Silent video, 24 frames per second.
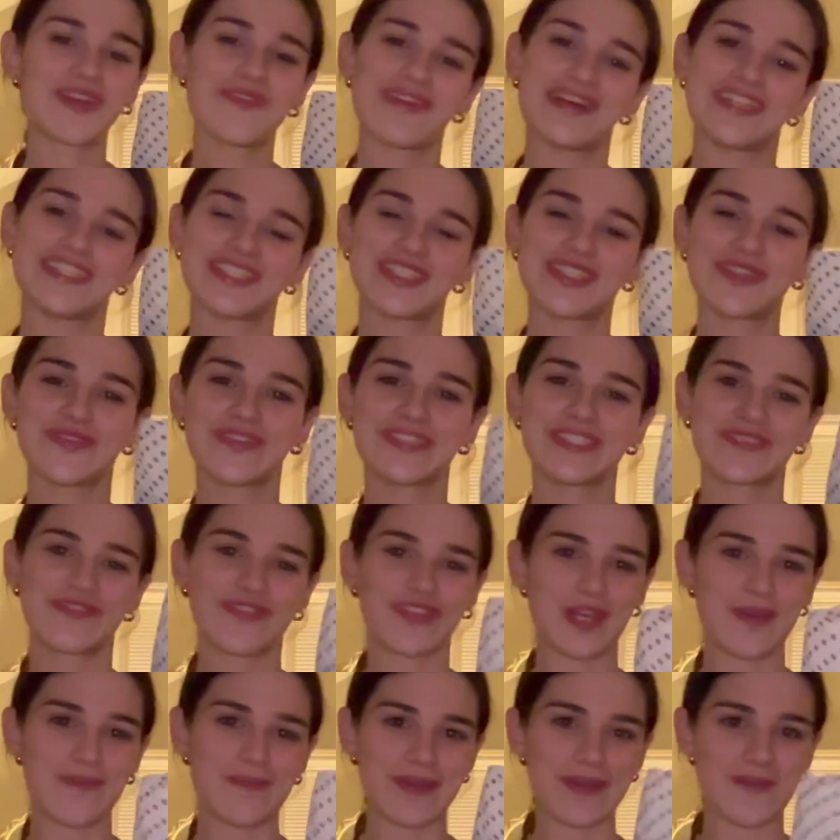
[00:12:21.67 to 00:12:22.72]
went to was
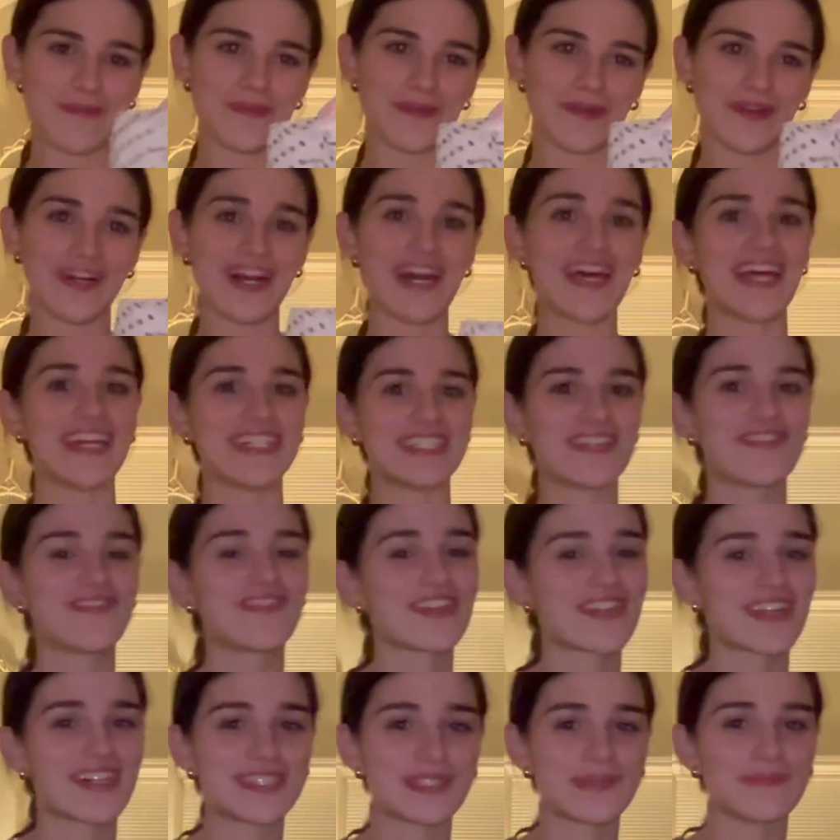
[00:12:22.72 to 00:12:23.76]
Free People, and I definitely
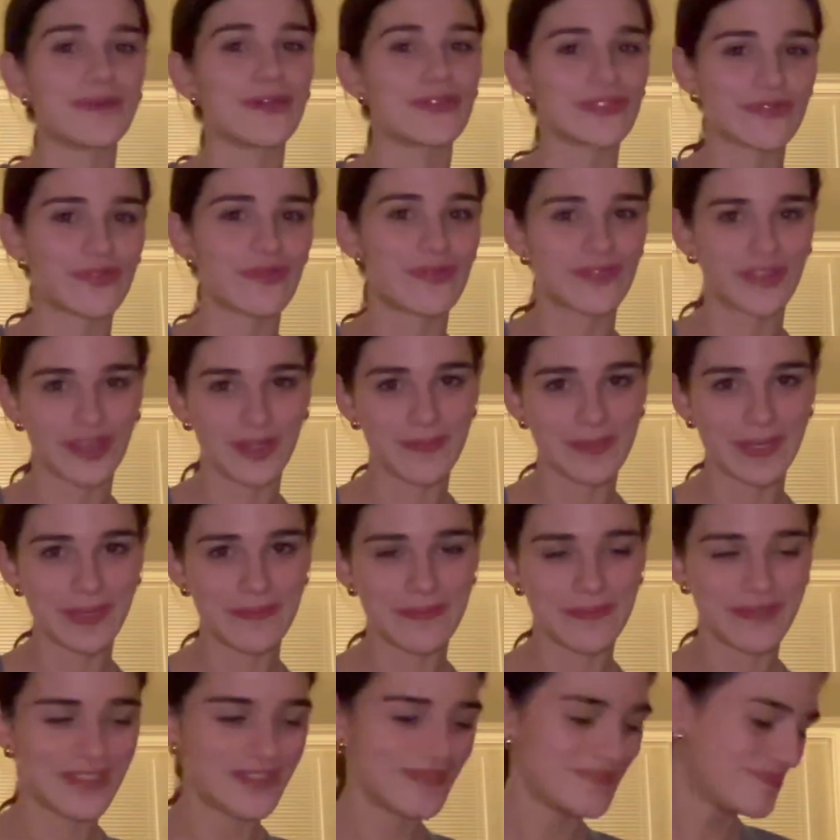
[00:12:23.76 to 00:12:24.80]
got the most from Free
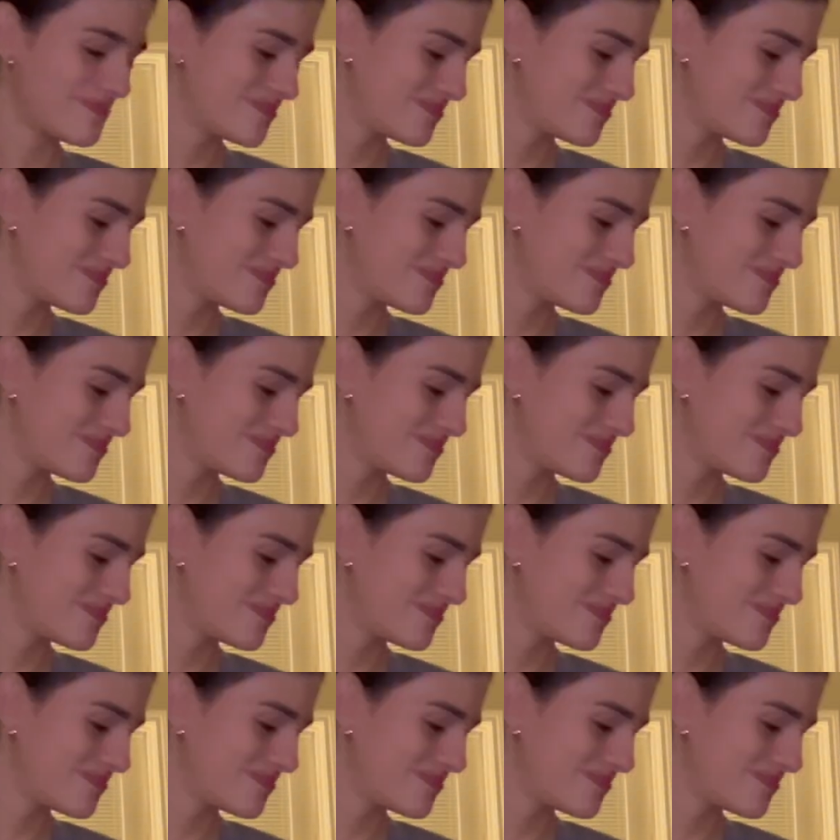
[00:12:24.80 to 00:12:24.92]
People.